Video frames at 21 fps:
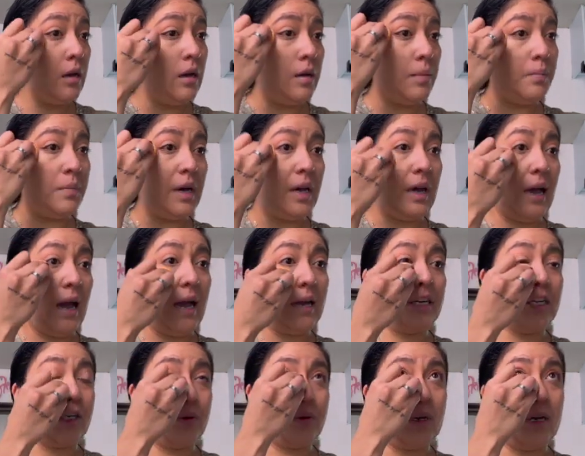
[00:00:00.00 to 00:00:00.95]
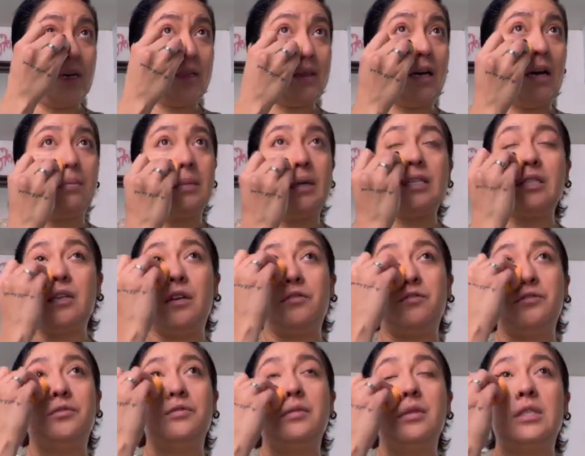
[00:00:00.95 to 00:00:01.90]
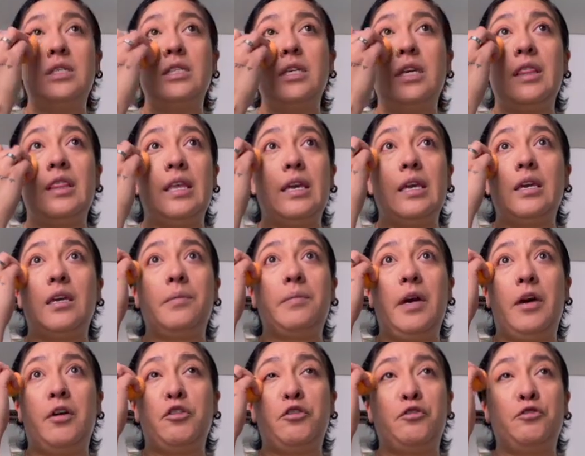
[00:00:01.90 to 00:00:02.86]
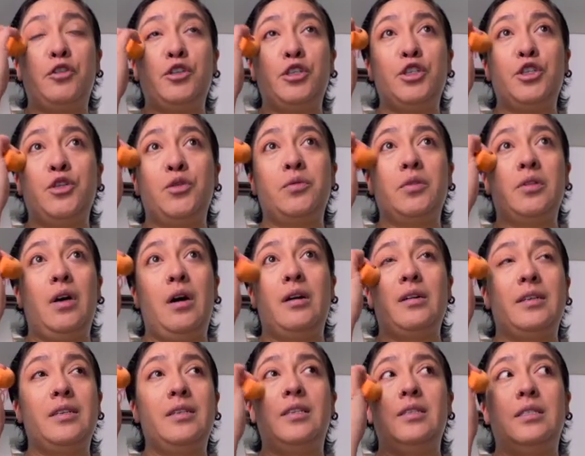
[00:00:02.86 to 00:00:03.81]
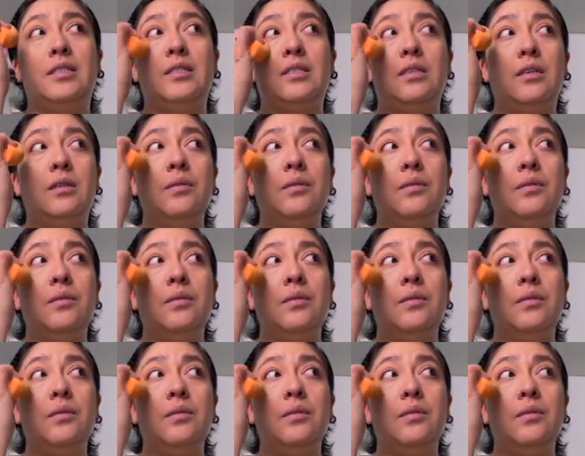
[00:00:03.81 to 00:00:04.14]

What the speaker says: but I don't allow myself to think about her for too long because